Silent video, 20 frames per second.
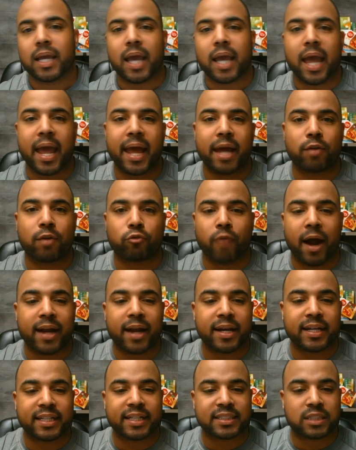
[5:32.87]
and
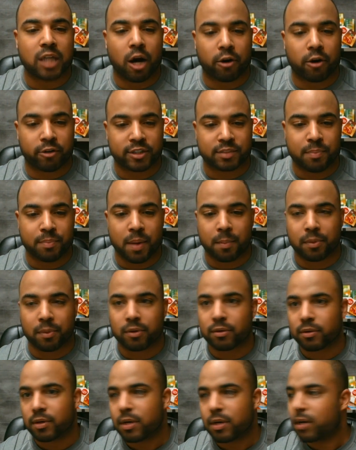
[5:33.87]
writing this Congress
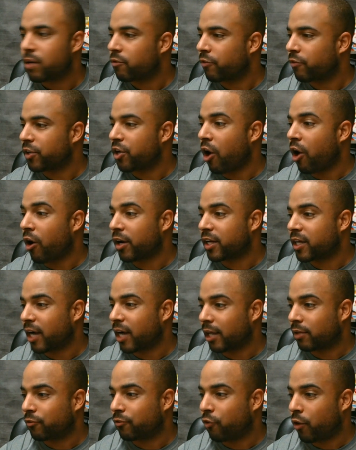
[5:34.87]
member regarding
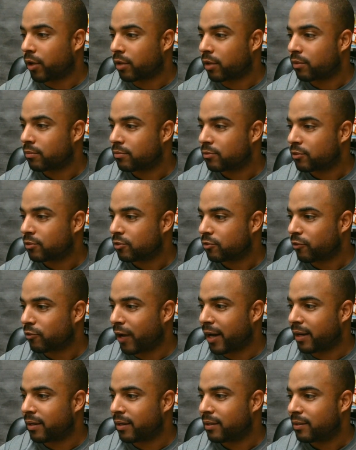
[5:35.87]
California,
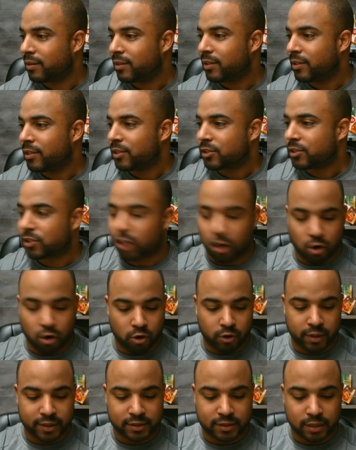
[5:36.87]
right?
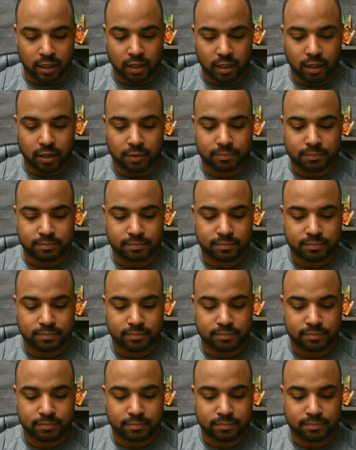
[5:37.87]
So it's where's